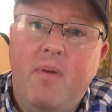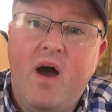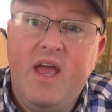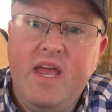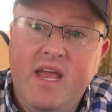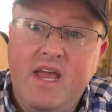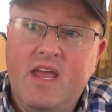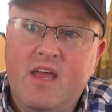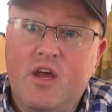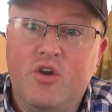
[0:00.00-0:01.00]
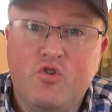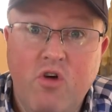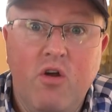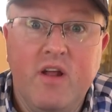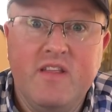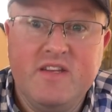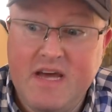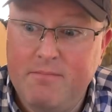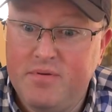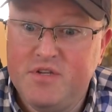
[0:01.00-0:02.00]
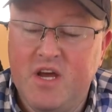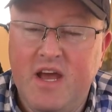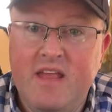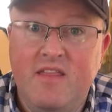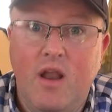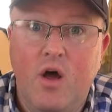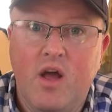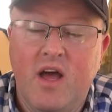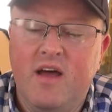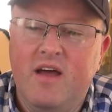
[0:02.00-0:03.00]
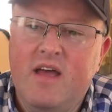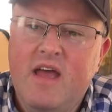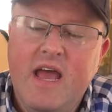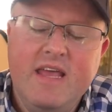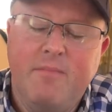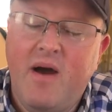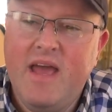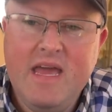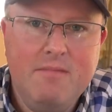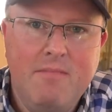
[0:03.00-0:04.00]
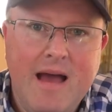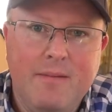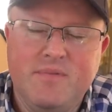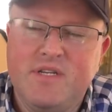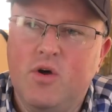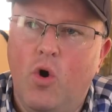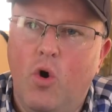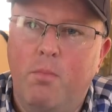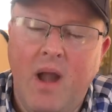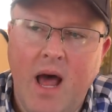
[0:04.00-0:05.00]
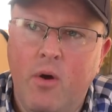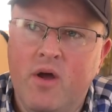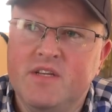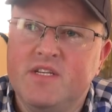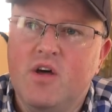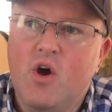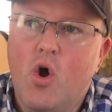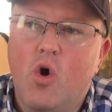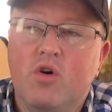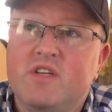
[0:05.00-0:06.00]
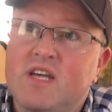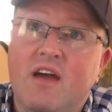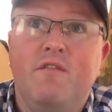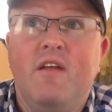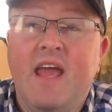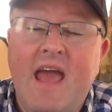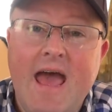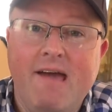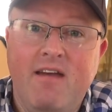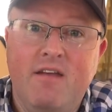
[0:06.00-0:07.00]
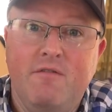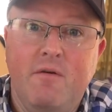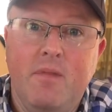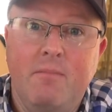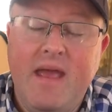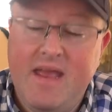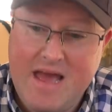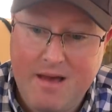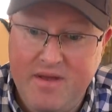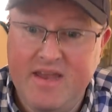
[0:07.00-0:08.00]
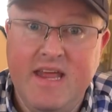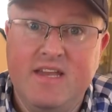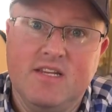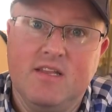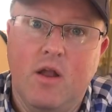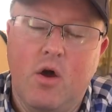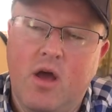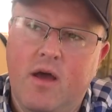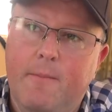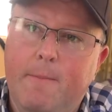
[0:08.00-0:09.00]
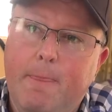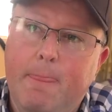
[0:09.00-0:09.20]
by controlling the temperature in the locker, either by heat maps or blowers or siphoning air in from the main cabin into the locker.